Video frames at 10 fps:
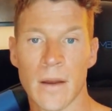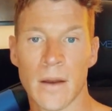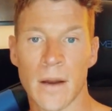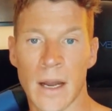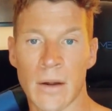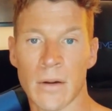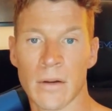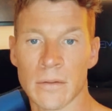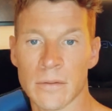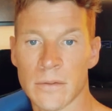I don't know.
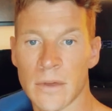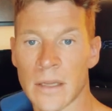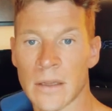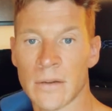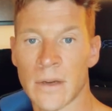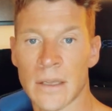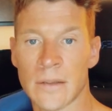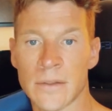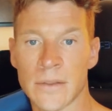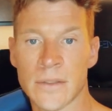I love, I
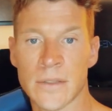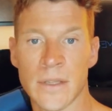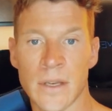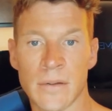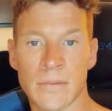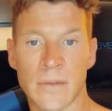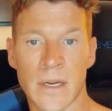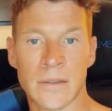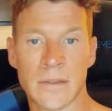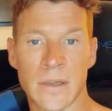just, you know, I,
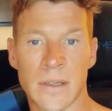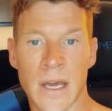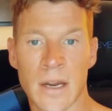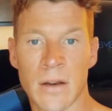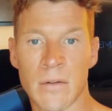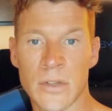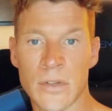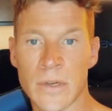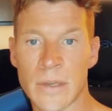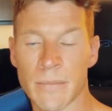you gotta go with
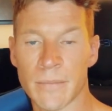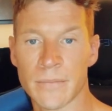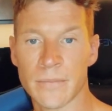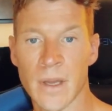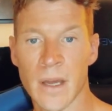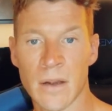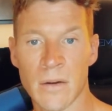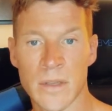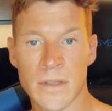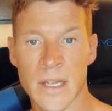Dream. You gotta go with the
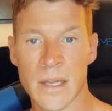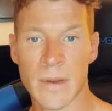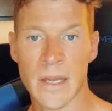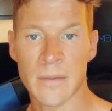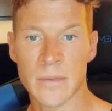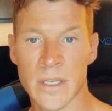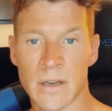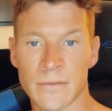Sandman himself.